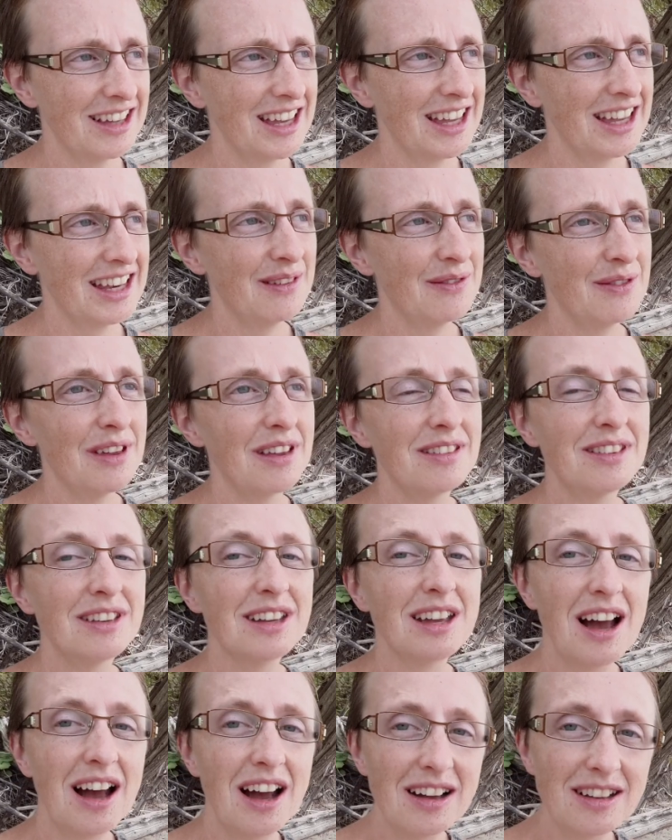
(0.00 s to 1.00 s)
And if they
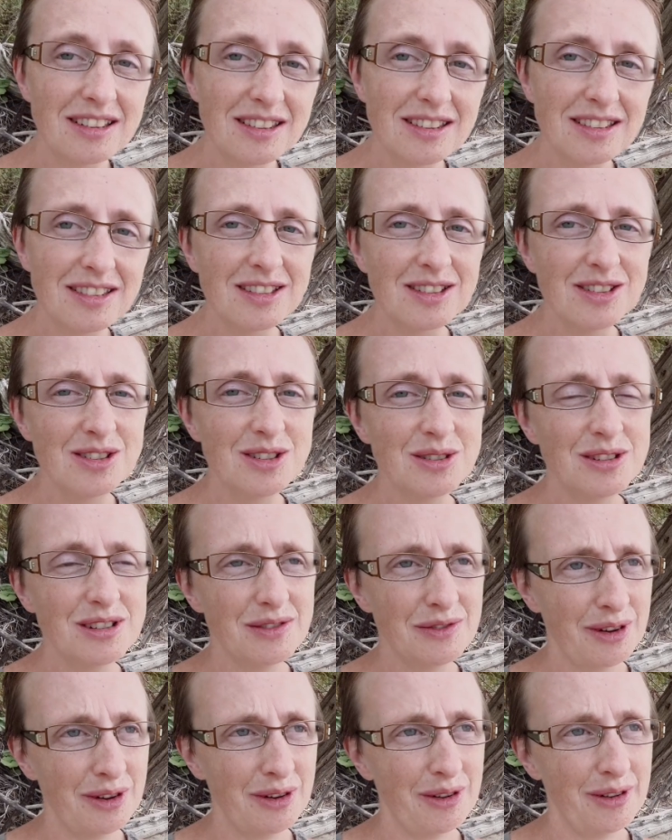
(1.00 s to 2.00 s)
see us do
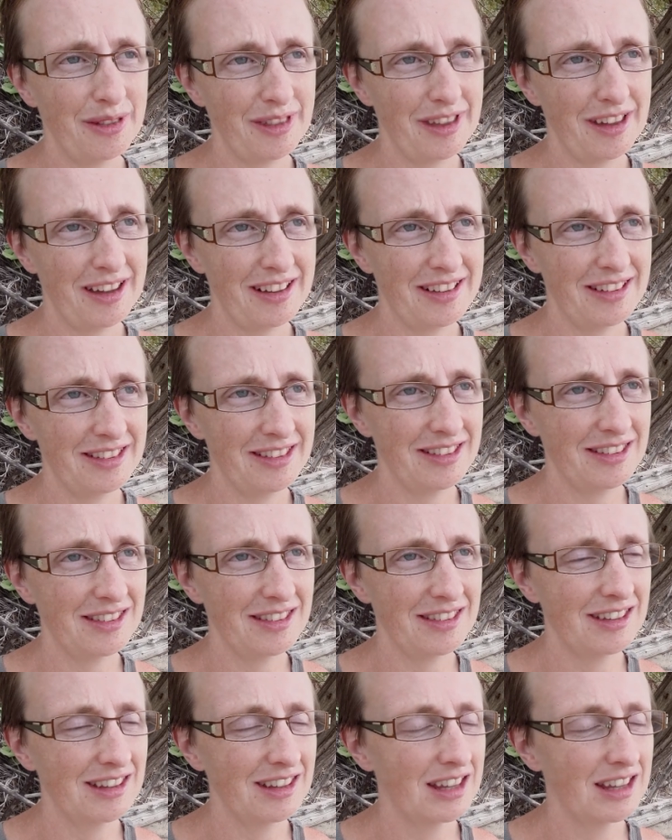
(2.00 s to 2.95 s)
difficult things,